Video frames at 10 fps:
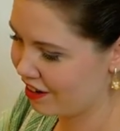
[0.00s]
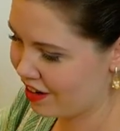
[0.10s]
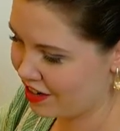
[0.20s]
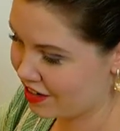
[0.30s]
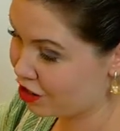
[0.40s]

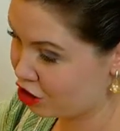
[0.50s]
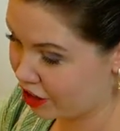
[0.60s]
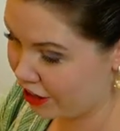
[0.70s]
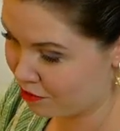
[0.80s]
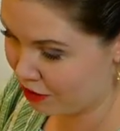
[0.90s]
essentially
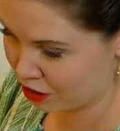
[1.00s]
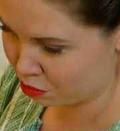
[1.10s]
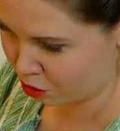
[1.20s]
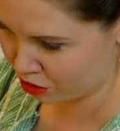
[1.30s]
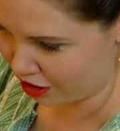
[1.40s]
I make them all
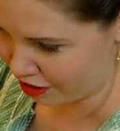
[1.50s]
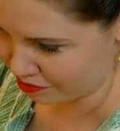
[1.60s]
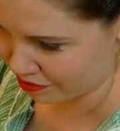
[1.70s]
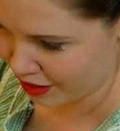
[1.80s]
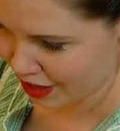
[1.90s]
the time.
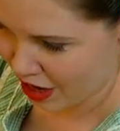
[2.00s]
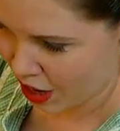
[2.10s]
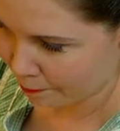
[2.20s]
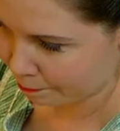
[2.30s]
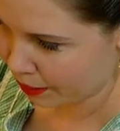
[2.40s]

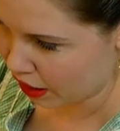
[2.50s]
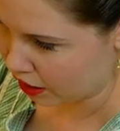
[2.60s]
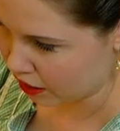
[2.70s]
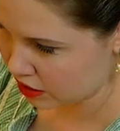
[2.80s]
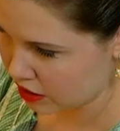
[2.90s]

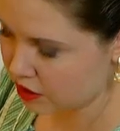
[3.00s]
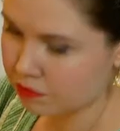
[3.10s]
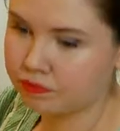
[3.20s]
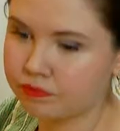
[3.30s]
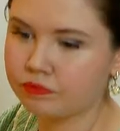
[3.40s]
But
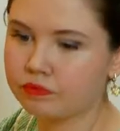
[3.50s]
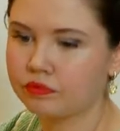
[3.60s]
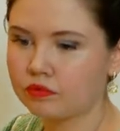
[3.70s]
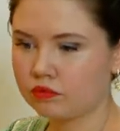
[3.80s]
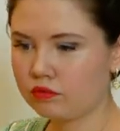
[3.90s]

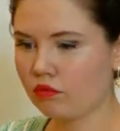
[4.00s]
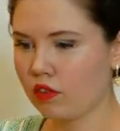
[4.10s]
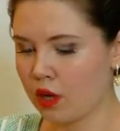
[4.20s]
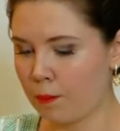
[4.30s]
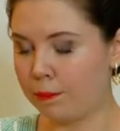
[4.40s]

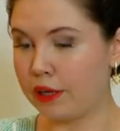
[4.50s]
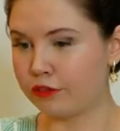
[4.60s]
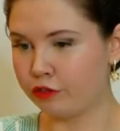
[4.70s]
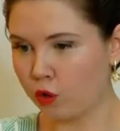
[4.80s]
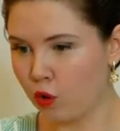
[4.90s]

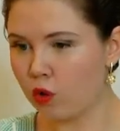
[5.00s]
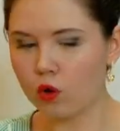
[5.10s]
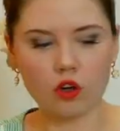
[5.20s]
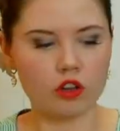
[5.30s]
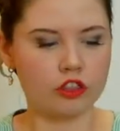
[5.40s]

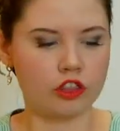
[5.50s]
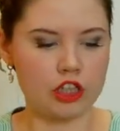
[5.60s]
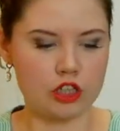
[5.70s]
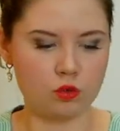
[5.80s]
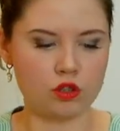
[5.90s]
before
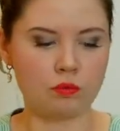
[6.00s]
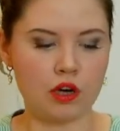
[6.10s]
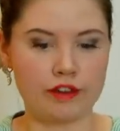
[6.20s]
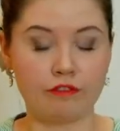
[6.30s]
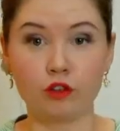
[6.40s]
this was my
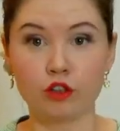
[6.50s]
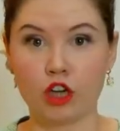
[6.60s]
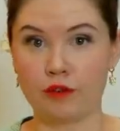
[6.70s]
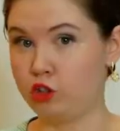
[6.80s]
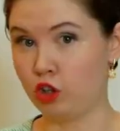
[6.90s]

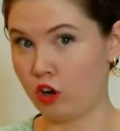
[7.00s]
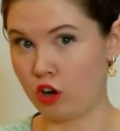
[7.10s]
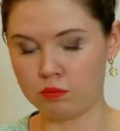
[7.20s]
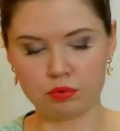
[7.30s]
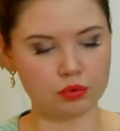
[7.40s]
full-time
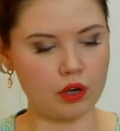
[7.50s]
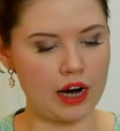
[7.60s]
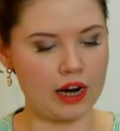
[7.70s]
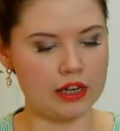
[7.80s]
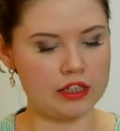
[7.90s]
job
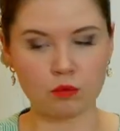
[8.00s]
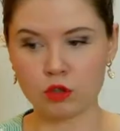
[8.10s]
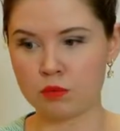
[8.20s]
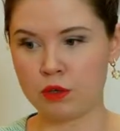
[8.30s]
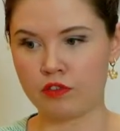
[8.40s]
and it was a
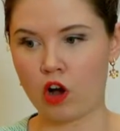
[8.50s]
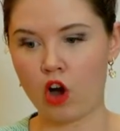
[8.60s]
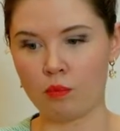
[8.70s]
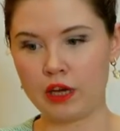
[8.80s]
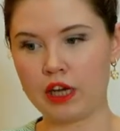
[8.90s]
bit of a
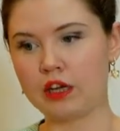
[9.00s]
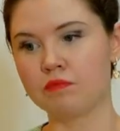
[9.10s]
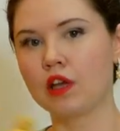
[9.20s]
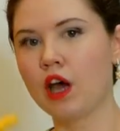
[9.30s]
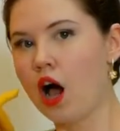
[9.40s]
hobby,
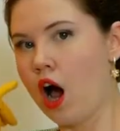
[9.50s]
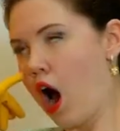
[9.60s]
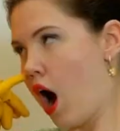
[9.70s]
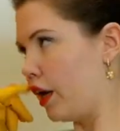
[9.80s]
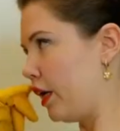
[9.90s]

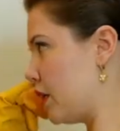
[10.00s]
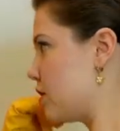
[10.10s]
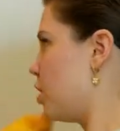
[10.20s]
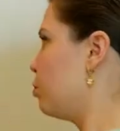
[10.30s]
I guess I was